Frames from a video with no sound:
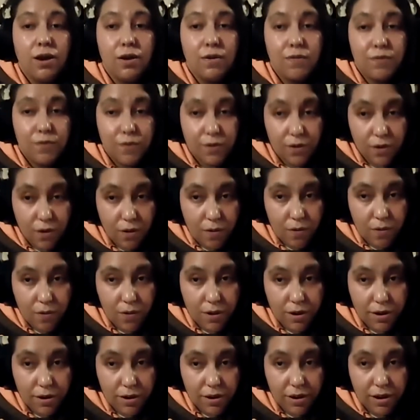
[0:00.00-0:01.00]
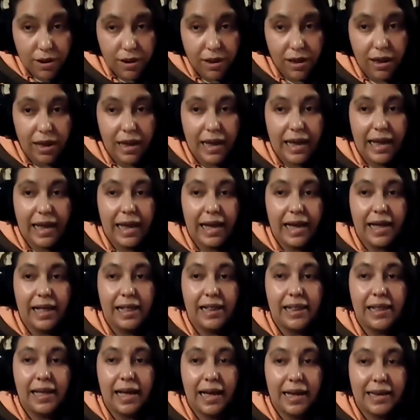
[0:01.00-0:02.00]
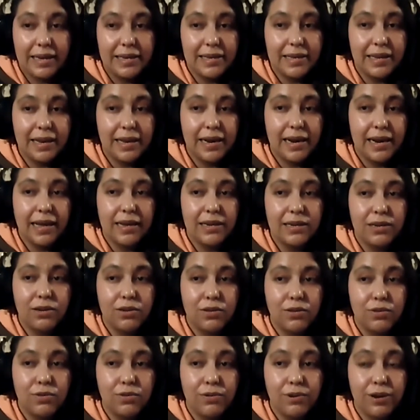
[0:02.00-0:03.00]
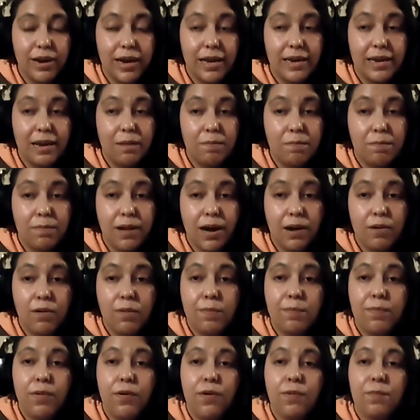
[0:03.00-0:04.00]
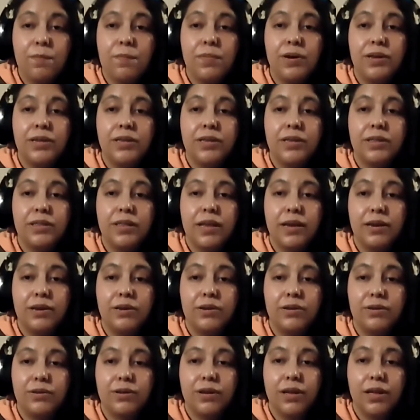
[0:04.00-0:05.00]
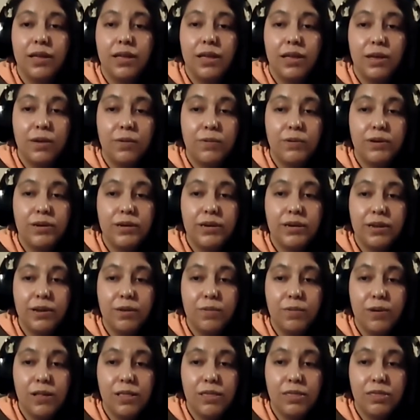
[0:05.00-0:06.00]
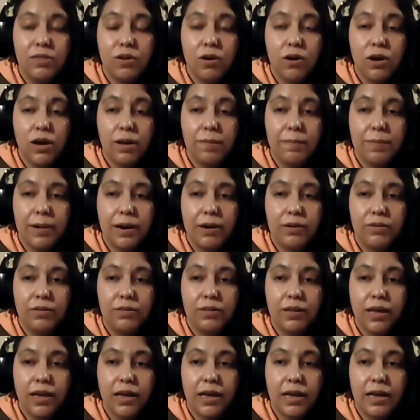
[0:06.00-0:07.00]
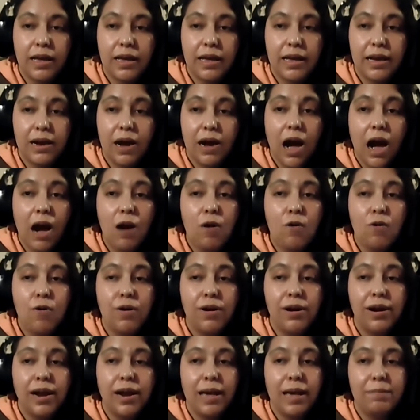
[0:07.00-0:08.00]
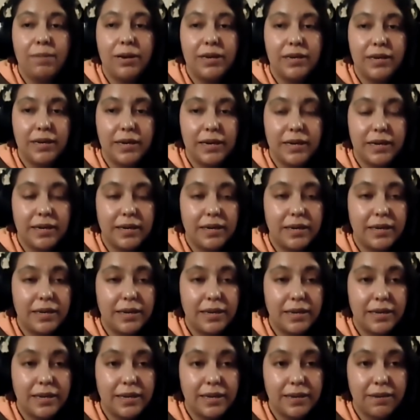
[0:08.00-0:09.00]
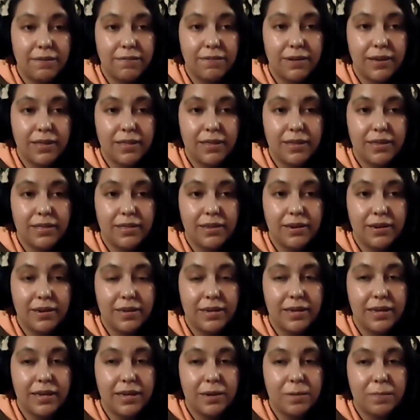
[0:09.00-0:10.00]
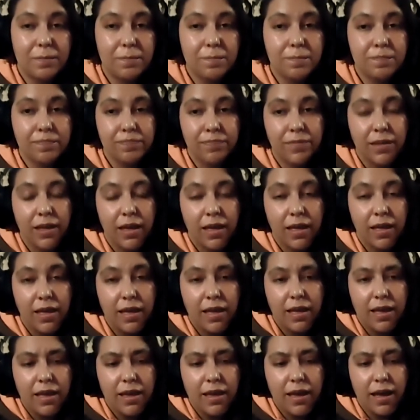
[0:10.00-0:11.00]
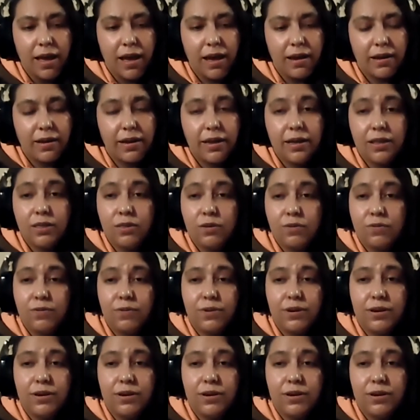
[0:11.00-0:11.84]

For homework, I'll ask the class to create a PowerPoint presentation in which they will talk about how climate change is affecting their city. Quito, for